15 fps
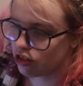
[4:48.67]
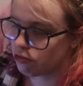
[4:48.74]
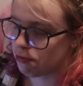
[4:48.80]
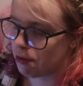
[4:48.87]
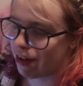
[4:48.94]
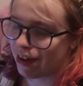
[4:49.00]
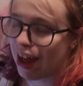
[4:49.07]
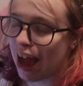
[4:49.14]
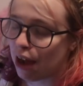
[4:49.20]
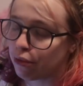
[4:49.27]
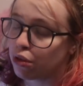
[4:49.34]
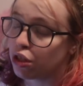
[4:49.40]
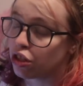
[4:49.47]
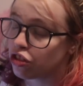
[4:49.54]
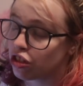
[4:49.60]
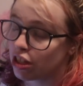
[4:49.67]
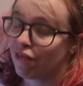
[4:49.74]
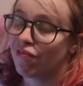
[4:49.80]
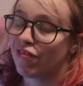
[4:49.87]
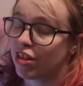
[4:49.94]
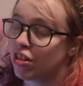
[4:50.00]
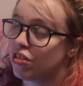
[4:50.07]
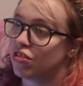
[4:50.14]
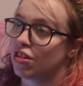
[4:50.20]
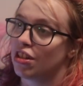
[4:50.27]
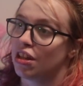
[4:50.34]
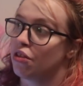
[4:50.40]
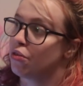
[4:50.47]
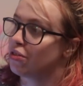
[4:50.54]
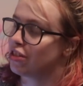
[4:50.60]
It took me about an hour to convince her
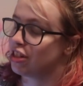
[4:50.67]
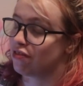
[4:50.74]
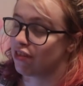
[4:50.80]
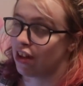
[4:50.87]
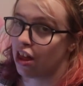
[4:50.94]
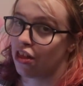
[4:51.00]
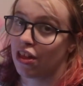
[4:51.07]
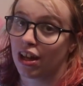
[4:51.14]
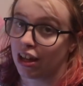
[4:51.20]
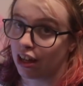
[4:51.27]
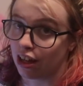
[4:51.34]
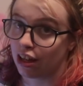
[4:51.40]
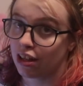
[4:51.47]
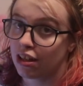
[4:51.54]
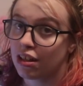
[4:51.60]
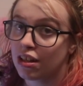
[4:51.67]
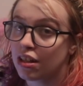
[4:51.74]
that it was even a thing.